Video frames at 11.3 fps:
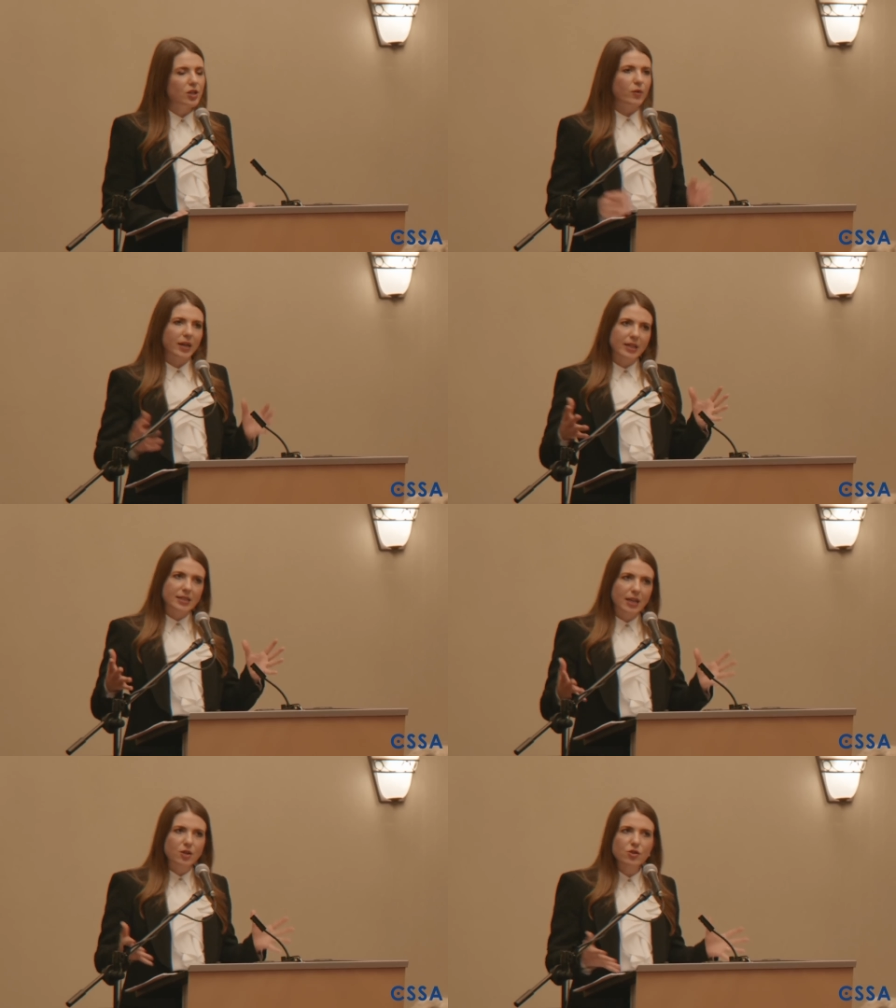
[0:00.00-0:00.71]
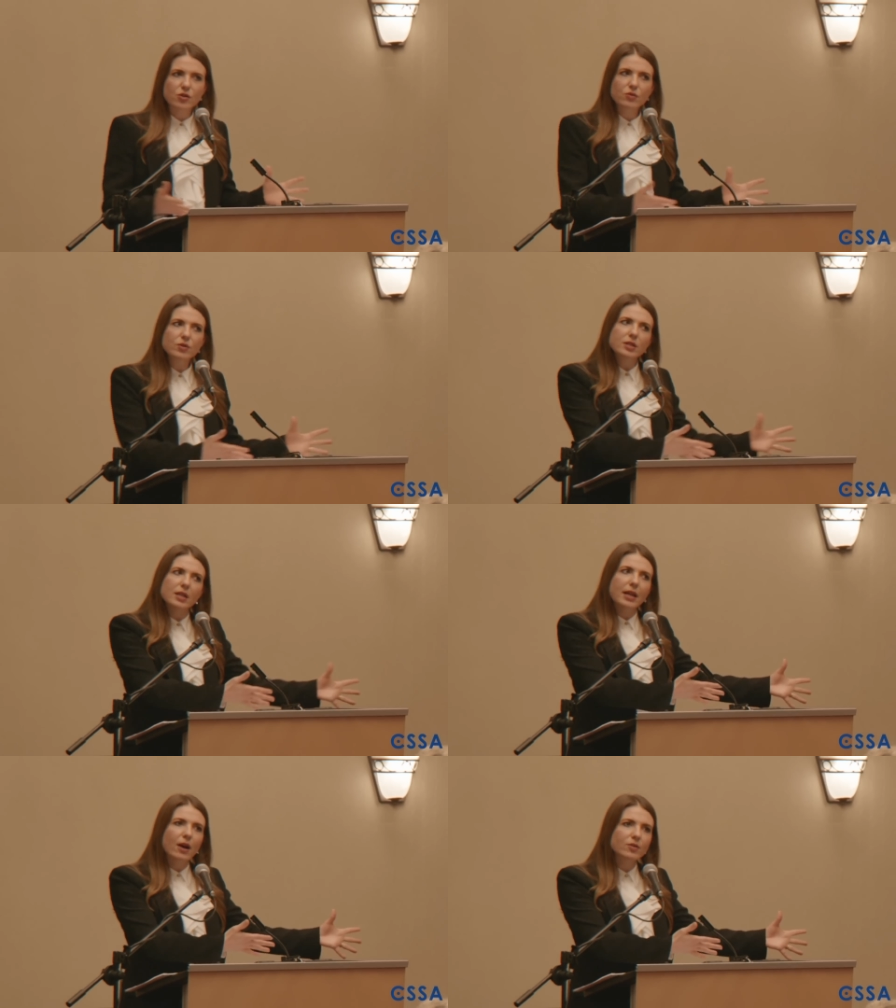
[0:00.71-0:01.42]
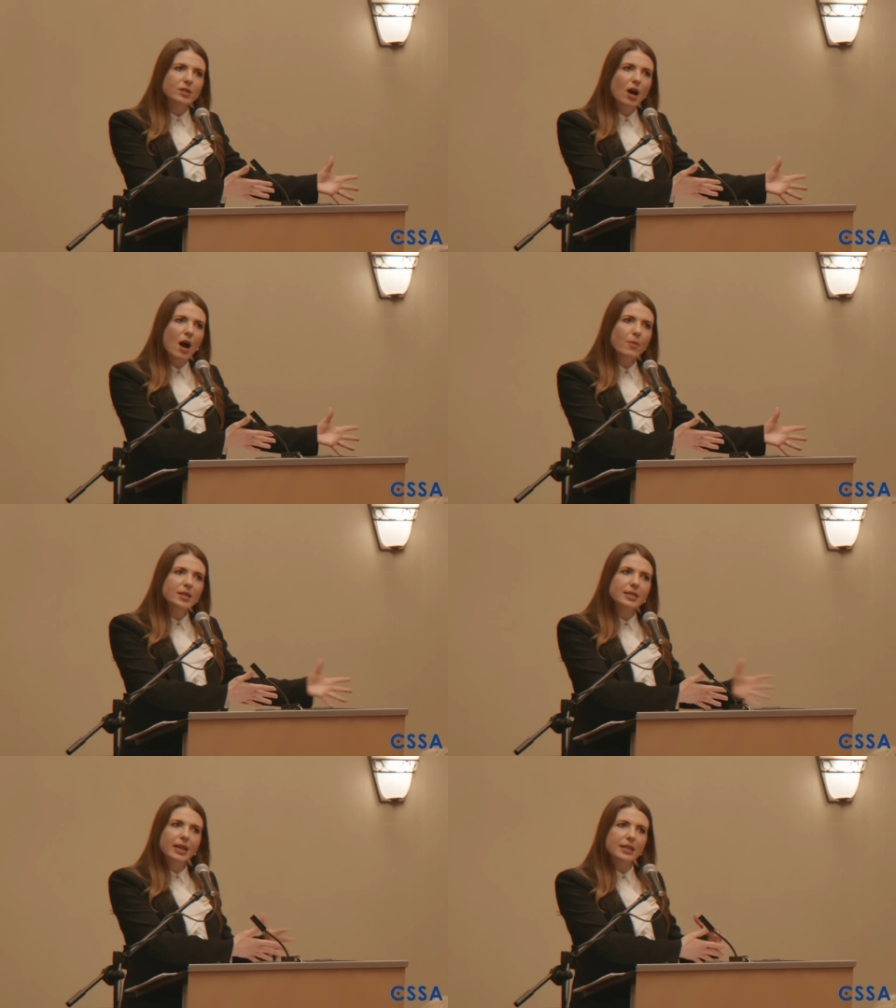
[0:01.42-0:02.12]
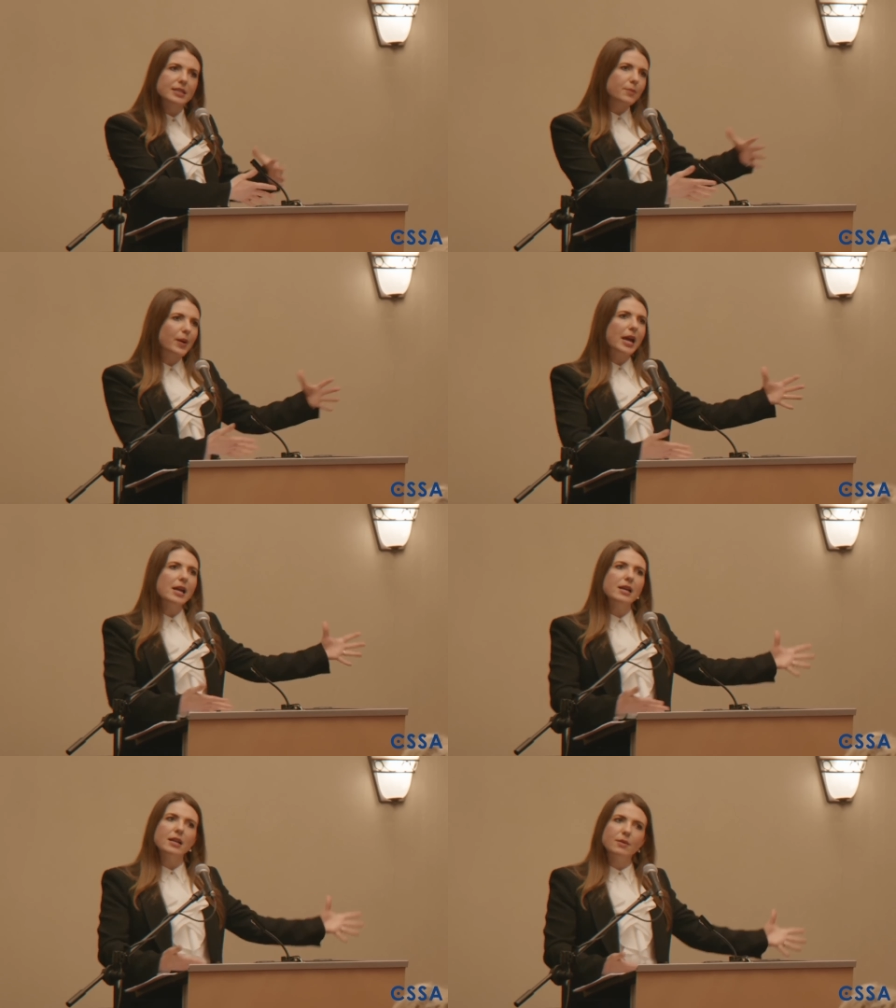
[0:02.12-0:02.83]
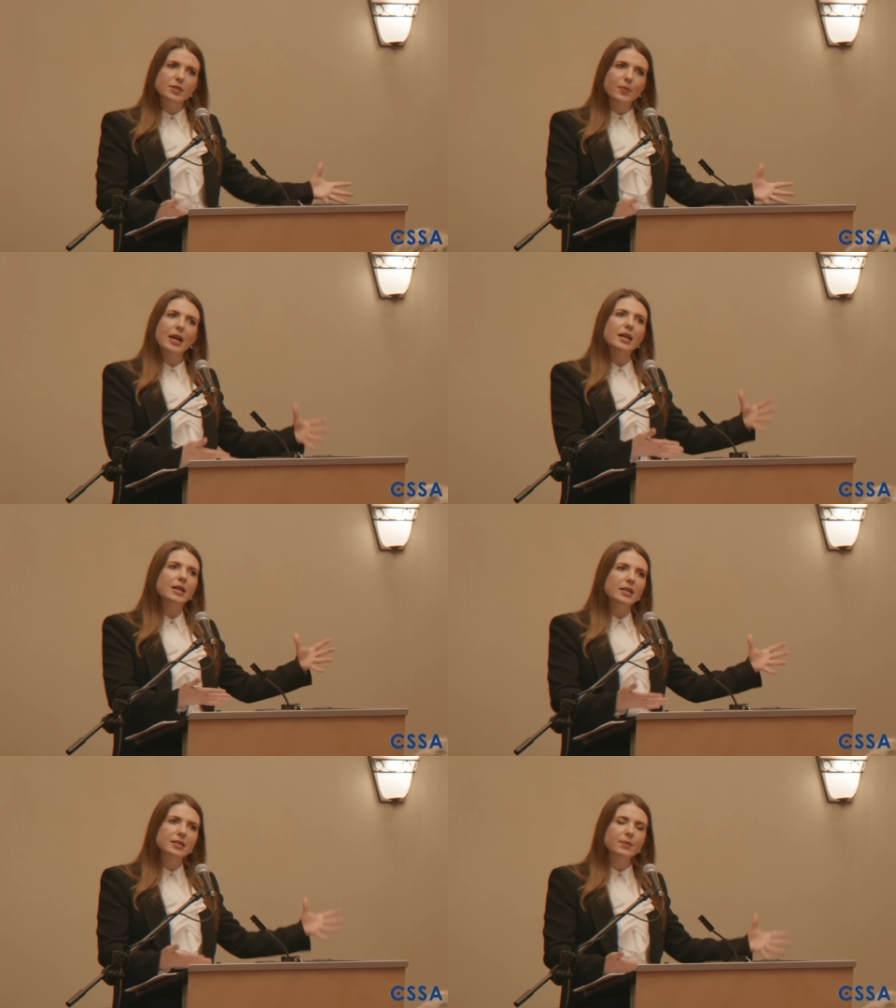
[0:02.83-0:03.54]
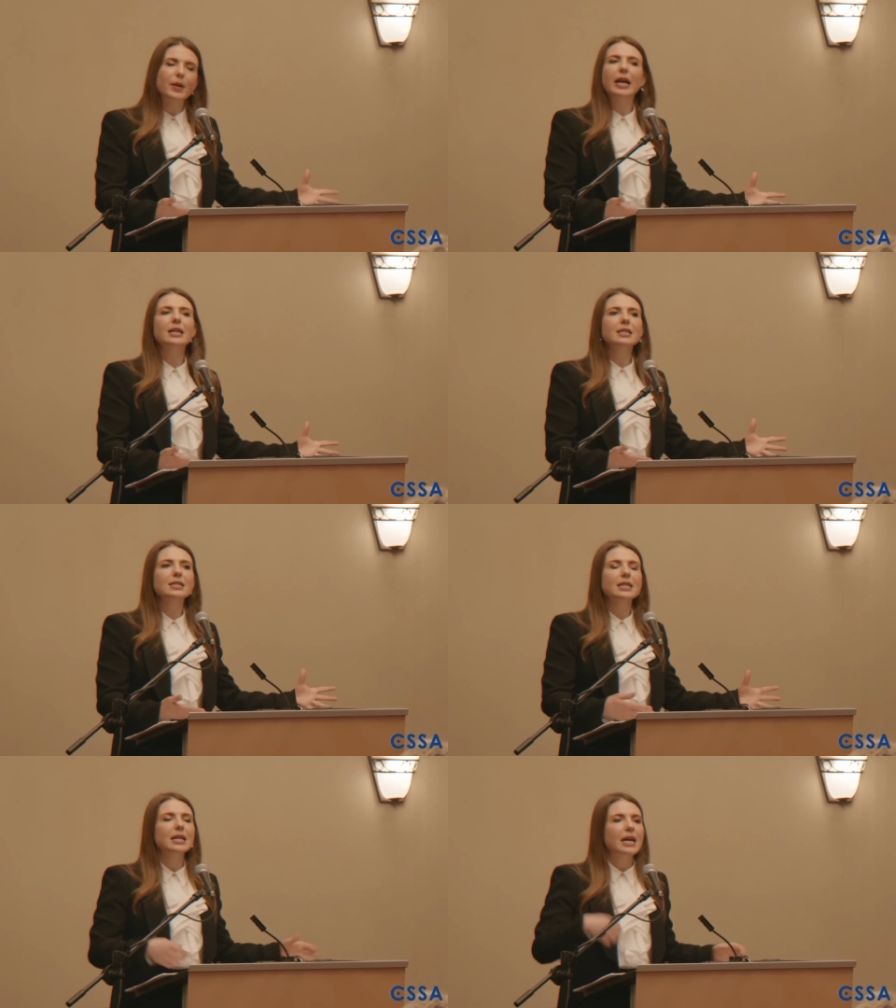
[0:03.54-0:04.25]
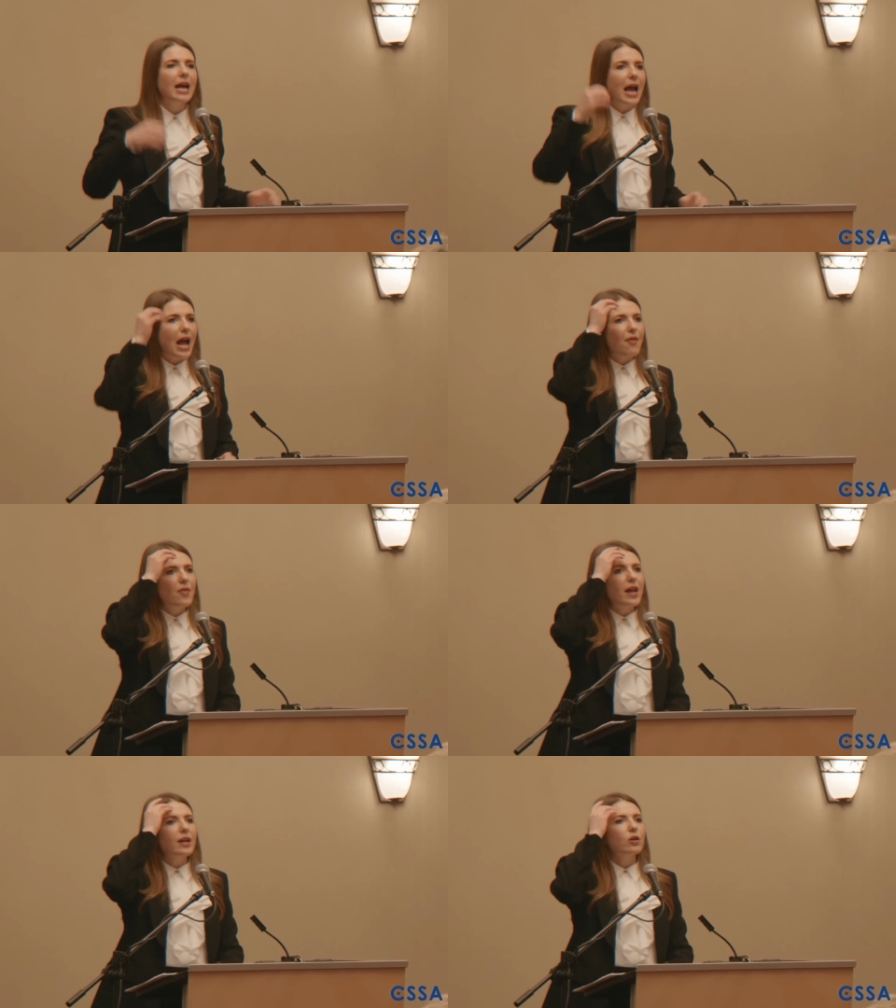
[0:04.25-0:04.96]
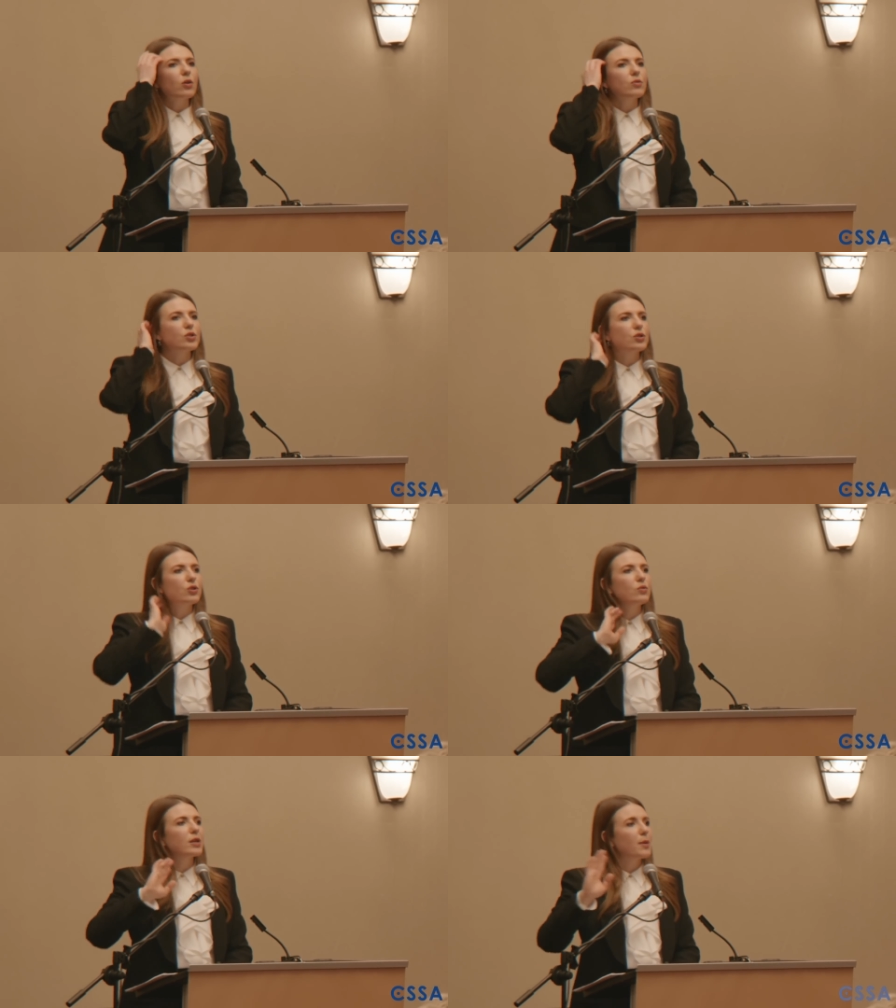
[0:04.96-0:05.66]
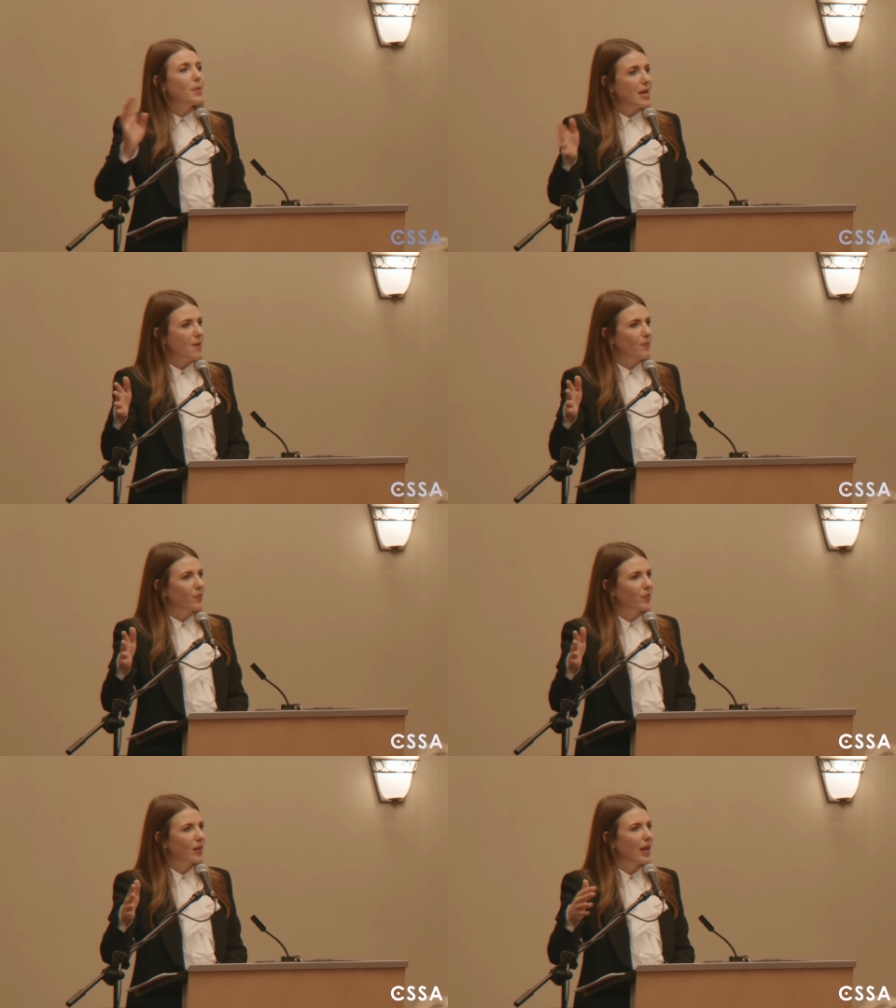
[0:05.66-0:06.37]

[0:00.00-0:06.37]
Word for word: you know, it gets introduced in the House of Commons, it gets debated and debated and debated, and then it goes to committee.